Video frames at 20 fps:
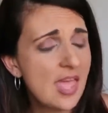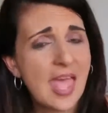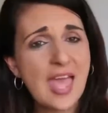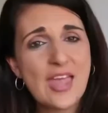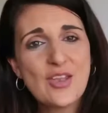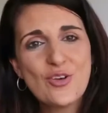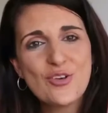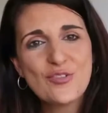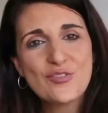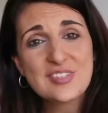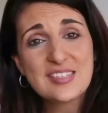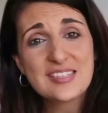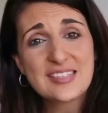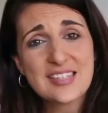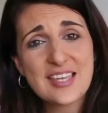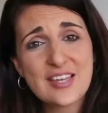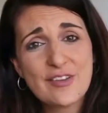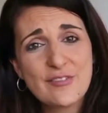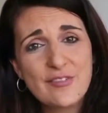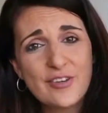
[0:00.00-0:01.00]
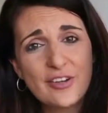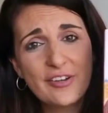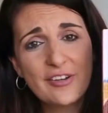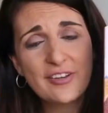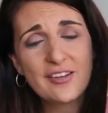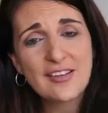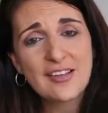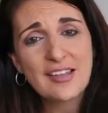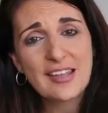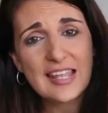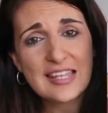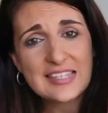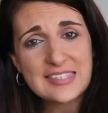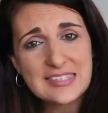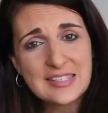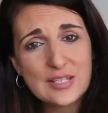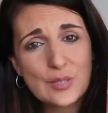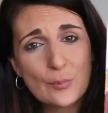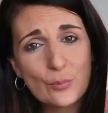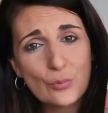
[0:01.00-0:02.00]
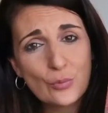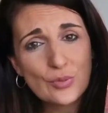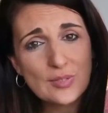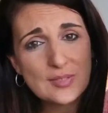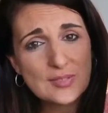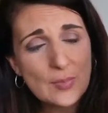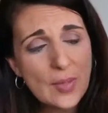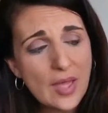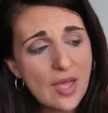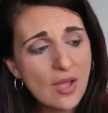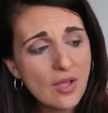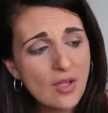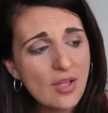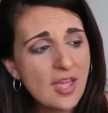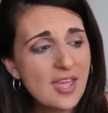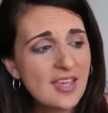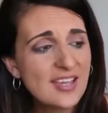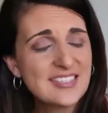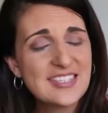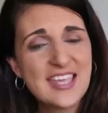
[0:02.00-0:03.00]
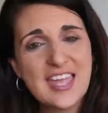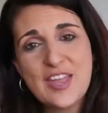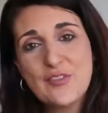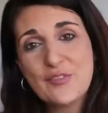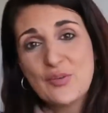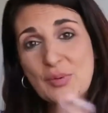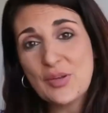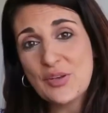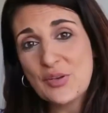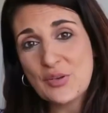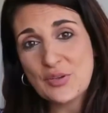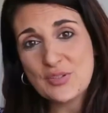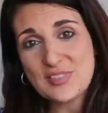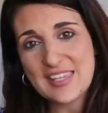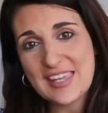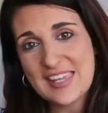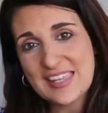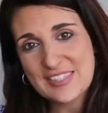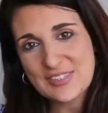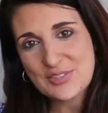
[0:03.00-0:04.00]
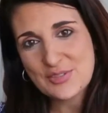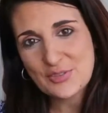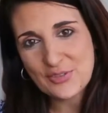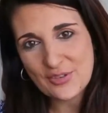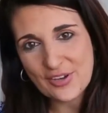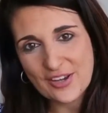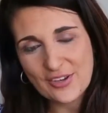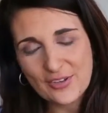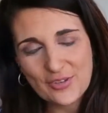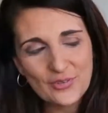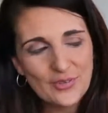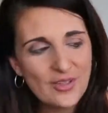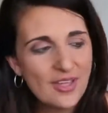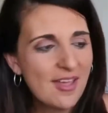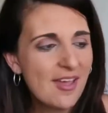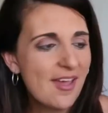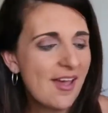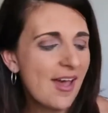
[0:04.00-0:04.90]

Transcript: And obviously a very classic book as well, because everyone knows Hansel and Gretel.